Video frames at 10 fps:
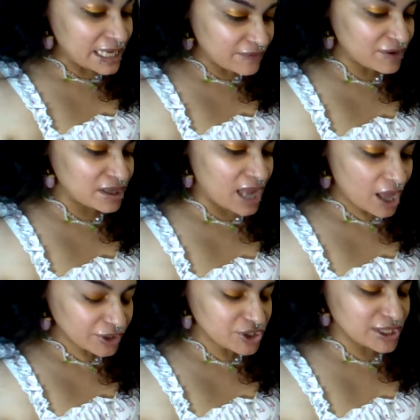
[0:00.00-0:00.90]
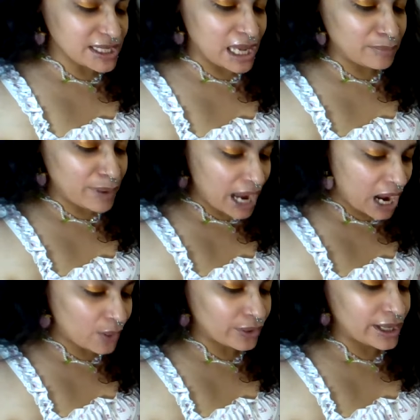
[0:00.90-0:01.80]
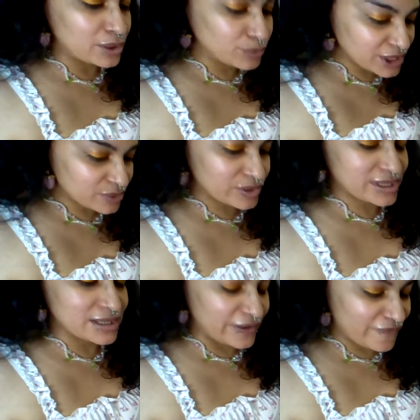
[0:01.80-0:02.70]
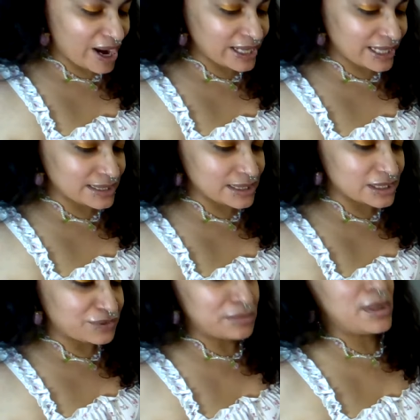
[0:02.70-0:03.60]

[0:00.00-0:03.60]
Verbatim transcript: given energy and power and resources and finances from